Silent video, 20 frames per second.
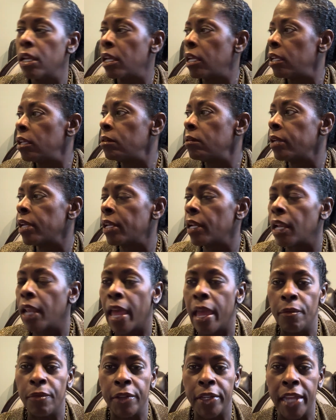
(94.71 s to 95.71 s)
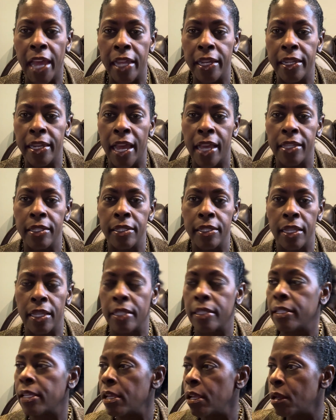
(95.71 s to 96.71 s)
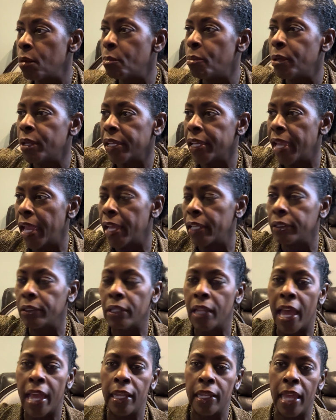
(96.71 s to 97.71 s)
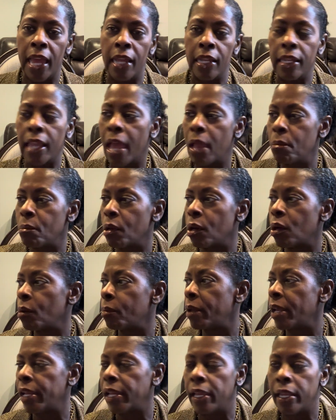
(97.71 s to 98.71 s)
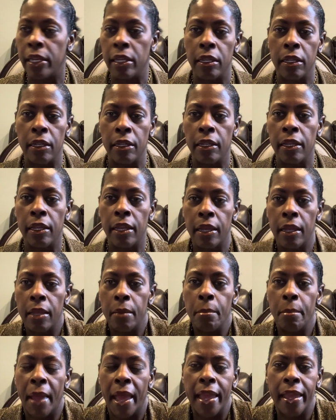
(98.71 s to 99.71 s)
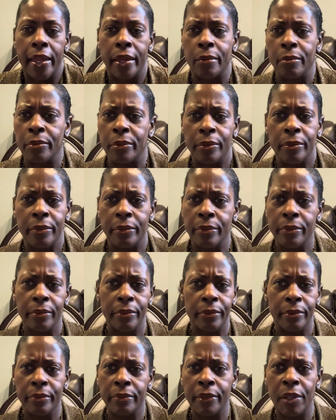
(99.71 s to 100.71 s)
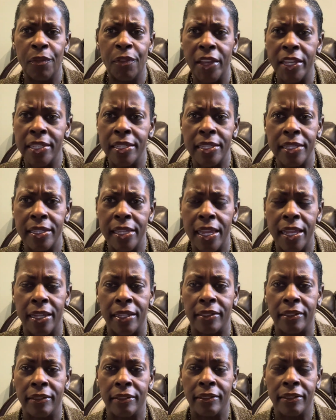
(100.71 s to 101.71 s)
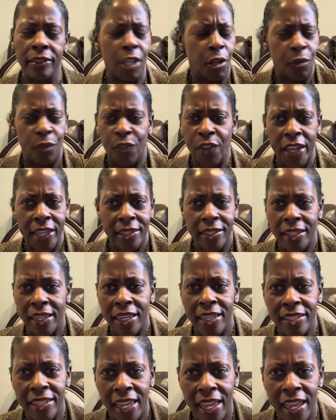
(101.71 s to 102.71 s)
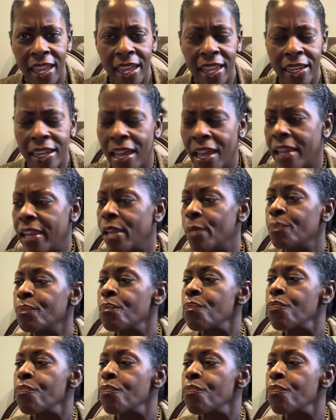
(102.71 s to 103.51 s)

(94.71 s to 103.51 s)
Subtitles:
You can get a lamp for 99 cents. Put a candlelight light bulb in it. Bam. The fix is in. The fix is in, honey.